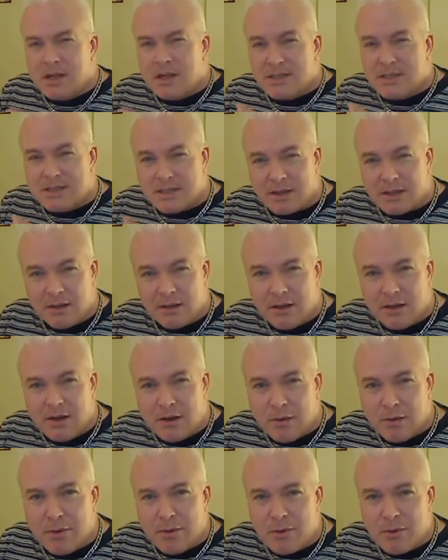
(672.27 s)
It's a
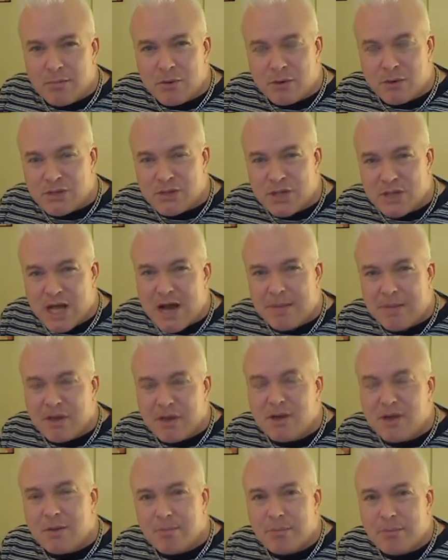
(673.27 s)
little bit more
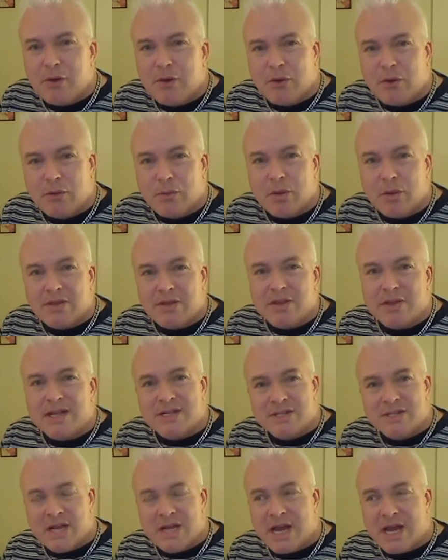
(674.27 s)
sloppy to build with than,
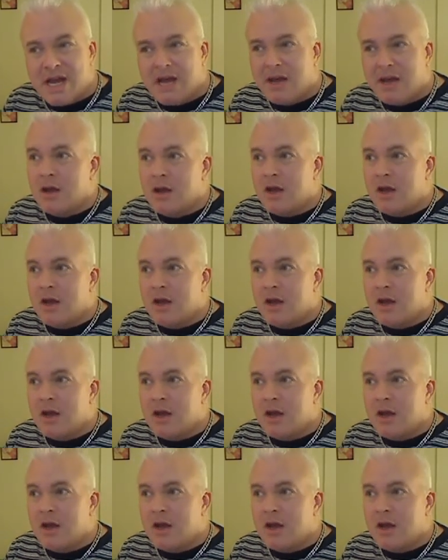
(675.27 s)
say,